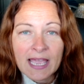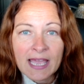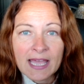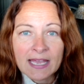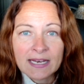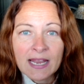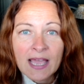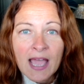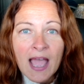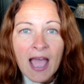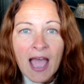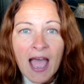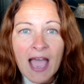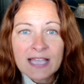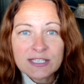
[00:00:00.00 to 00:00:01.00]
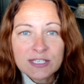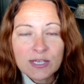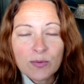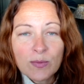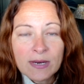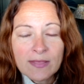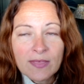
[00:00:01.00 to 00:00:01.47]
And I
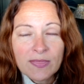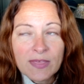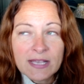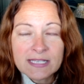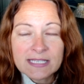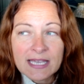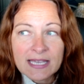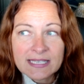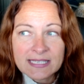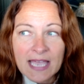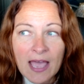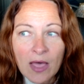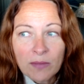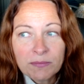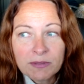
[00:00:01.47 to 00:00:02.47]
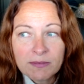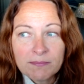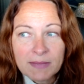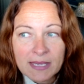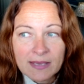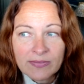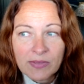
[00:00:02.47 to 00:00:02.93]
took one of the things that has helped
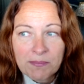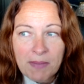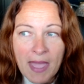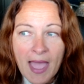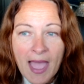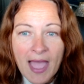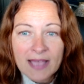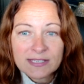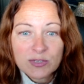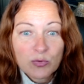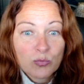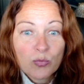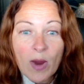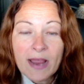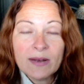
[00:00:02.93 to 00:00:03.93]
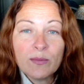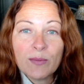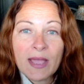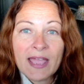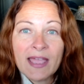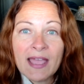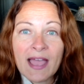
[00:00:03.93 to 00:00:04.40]
me in the past right
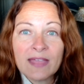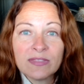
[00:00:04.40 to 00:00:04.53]
away.